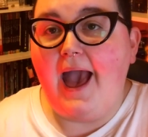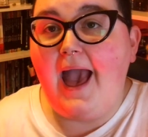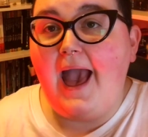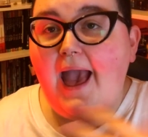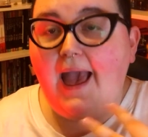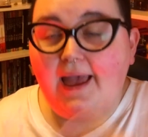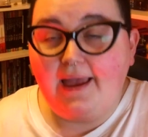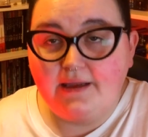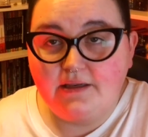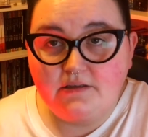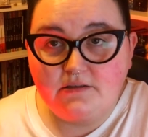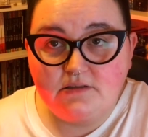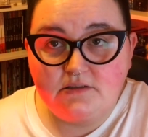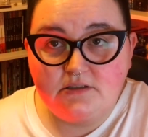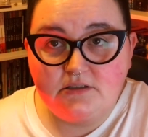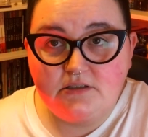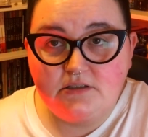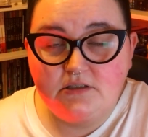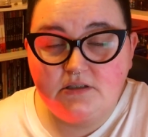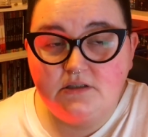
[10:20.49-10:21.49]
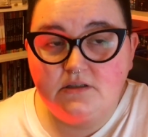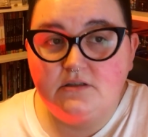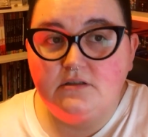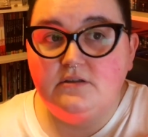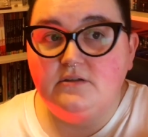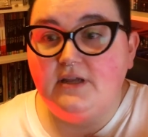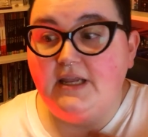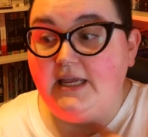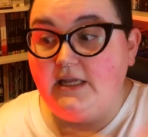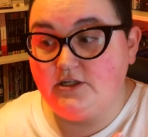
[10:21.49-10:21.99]
and
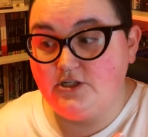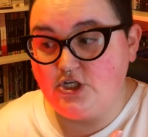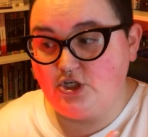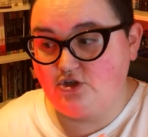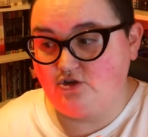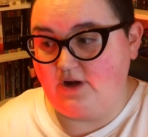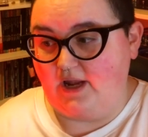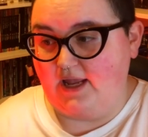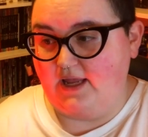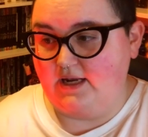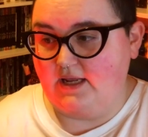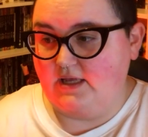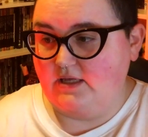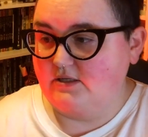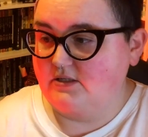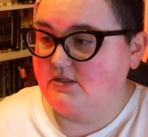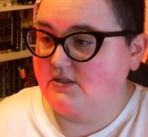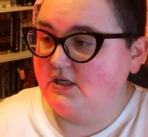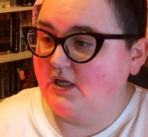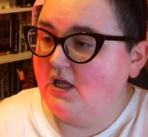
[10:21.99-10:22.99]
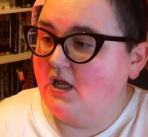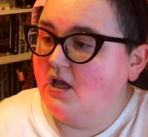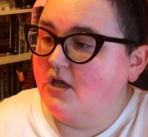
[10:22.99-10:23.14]
illustrated it.